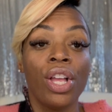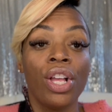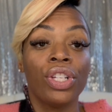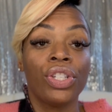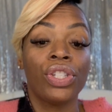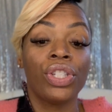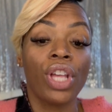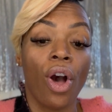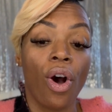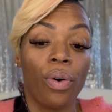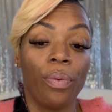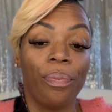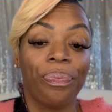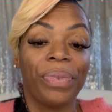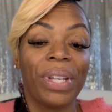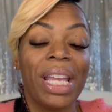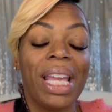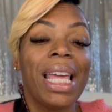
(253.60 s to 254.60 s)
So
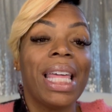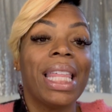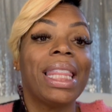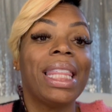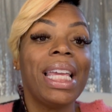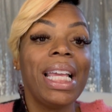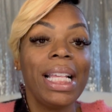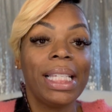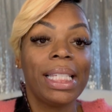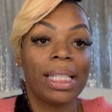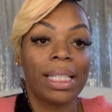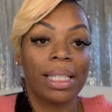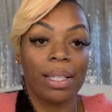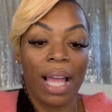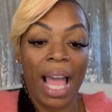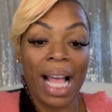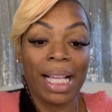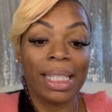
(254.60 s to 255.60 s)
this
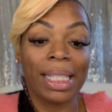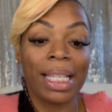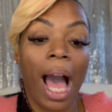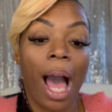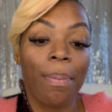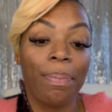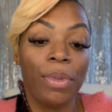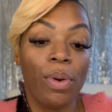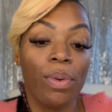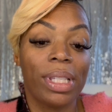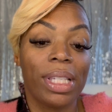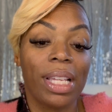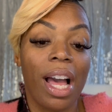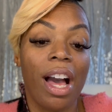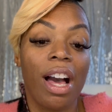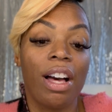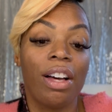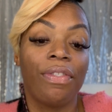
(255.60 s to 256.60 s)
has top notes
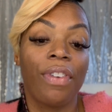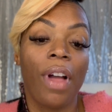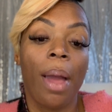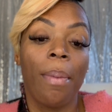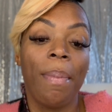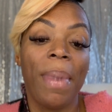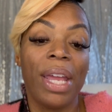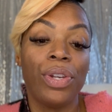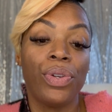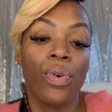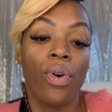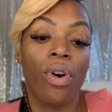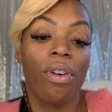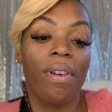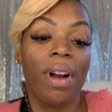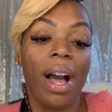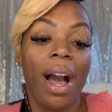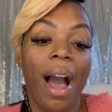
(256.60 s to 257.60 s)
of
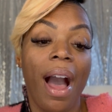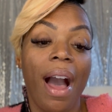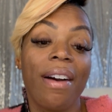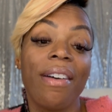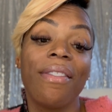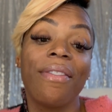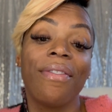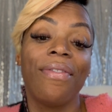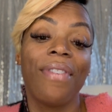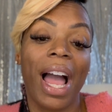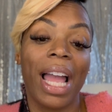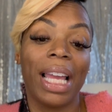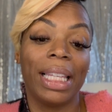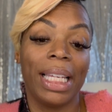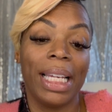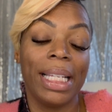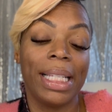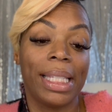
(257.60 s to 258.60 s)
Mandora,
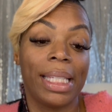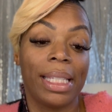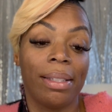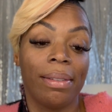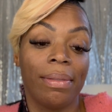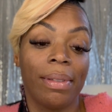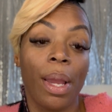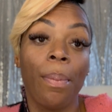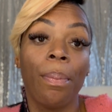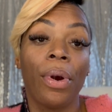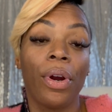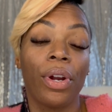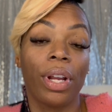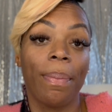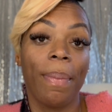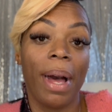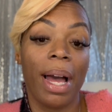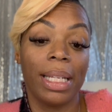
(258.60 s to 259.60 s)
Violet,
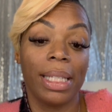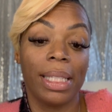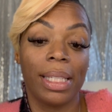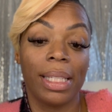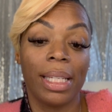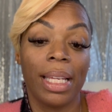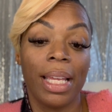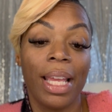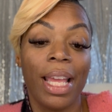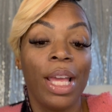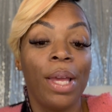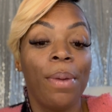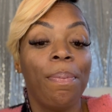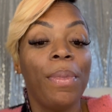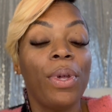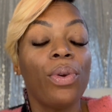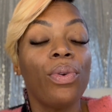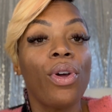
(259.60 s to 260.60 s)
Bergamot,
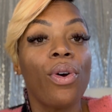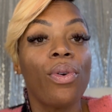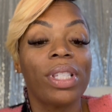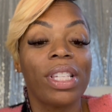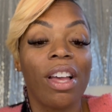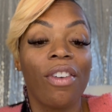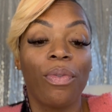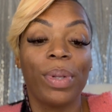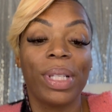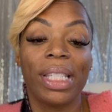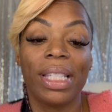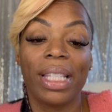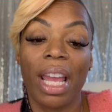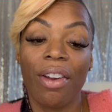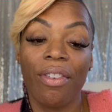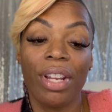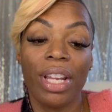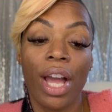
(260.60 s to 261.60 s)
middle notes of
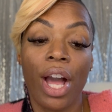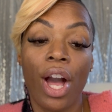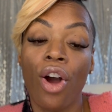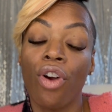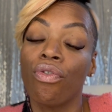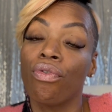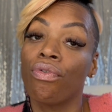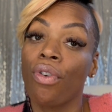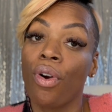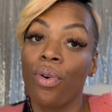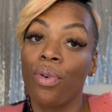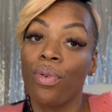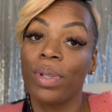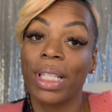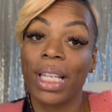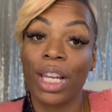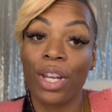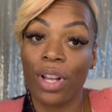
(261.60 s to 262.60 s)
Wisteria,
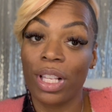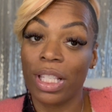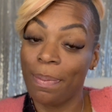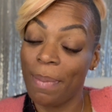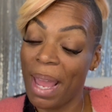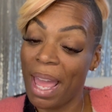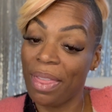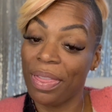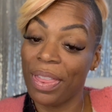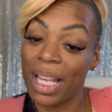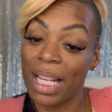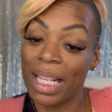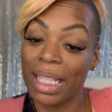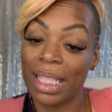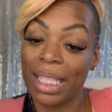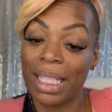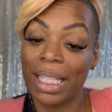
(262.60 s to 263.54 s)
Rose, and Osmanthus,